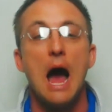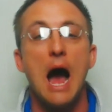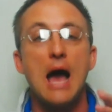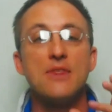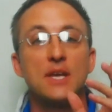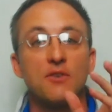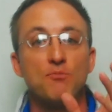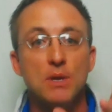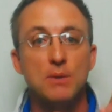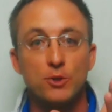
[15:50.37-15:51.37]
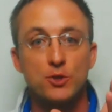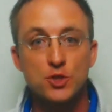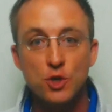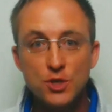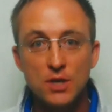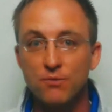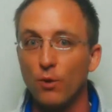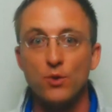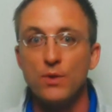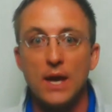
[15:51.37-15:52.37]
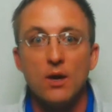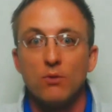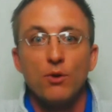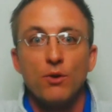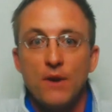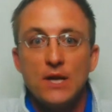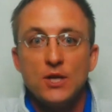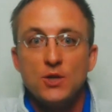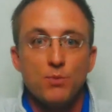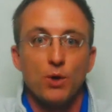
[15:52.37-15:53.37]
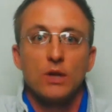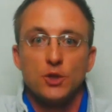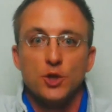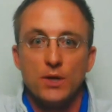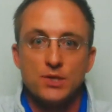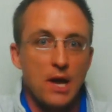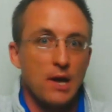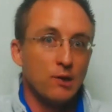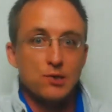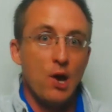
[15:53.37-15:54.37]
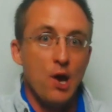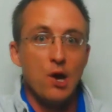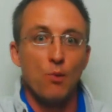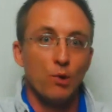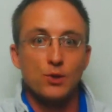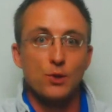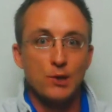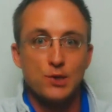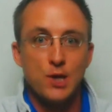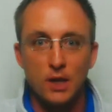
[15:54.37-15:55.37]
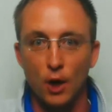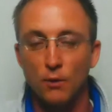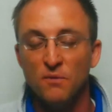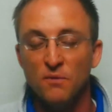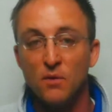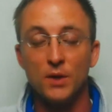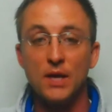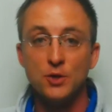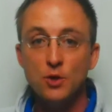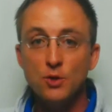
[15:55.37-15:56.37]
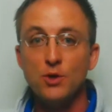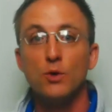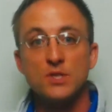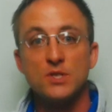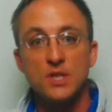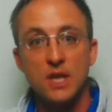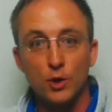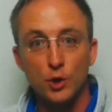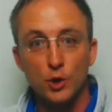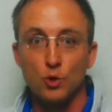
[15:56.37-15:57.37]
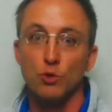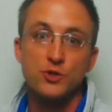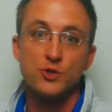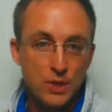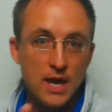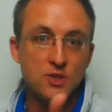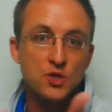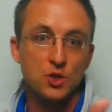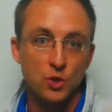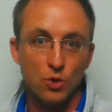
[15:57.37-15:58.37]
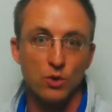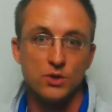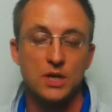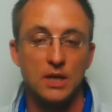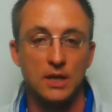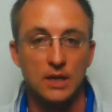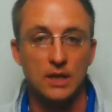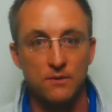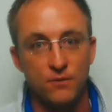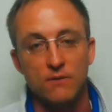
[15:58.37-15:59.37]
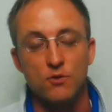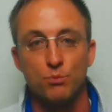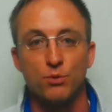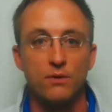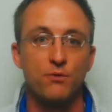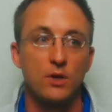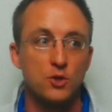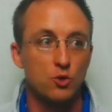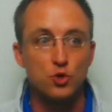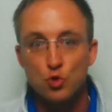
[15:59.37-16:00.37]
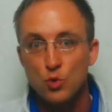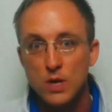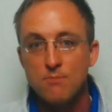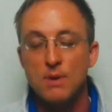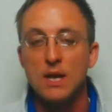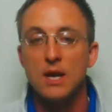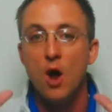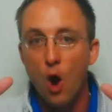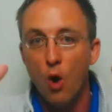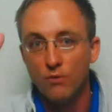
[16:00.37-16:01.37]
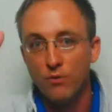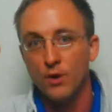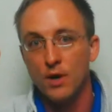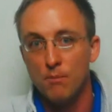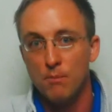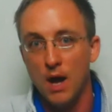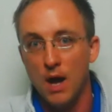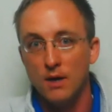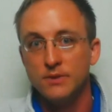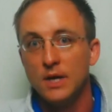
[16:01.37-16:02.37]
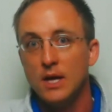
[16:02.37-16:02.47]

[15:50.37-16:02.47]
I think if people are searching for you, they don't go to Facebook like Joey's saying and say, hey, where's the best daycare? What they do is they go to Google. So yes, Google is going to give you preferential treatment over and above